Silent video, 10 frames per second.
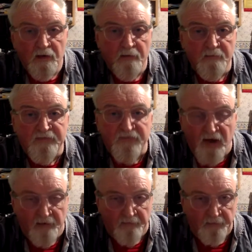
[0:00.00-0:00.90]

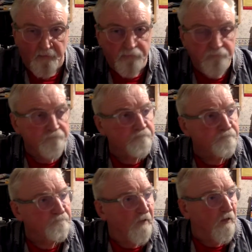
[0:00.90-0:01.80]
material.
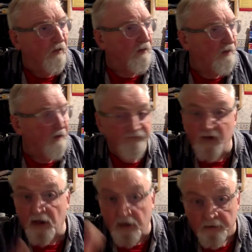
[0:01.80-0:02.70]
Oh,
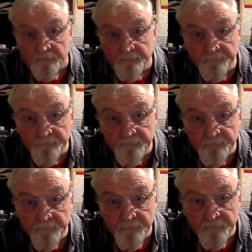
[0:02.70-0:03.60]
silicon.
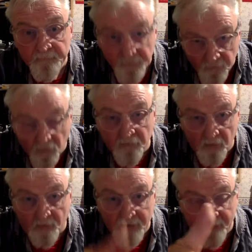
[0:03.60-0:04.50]
Just like
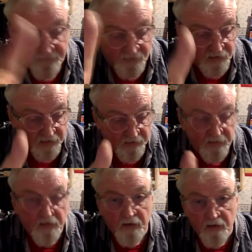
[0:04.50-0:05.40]
rubber, yeah, silicon.
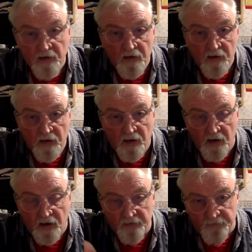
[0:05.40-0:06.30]

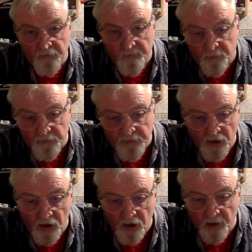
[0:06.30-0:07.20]
So you put your
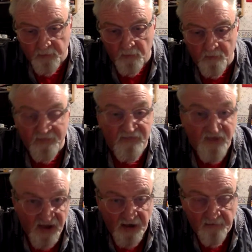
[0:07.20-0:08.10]
herbal
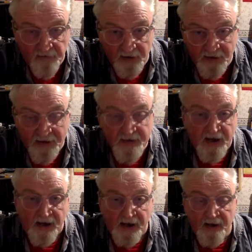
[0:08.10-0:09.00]
material in
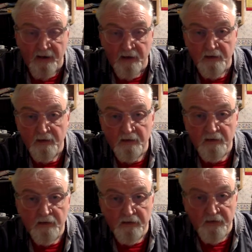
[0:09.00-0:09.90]
there.
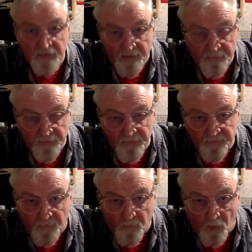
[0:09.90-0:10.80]
You then put the
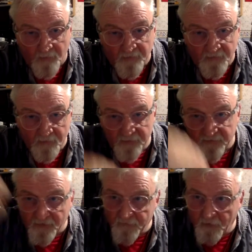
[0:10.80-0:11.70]
thermometer in, which
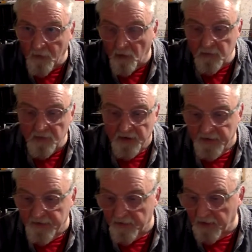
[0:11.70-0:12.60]
has a long
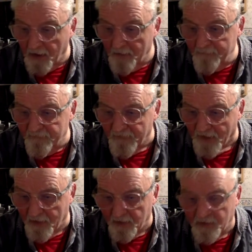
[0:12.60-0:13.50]
lead and comes
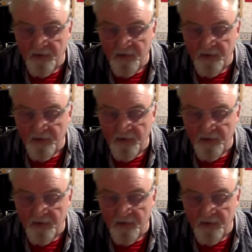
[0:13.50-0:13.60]
out,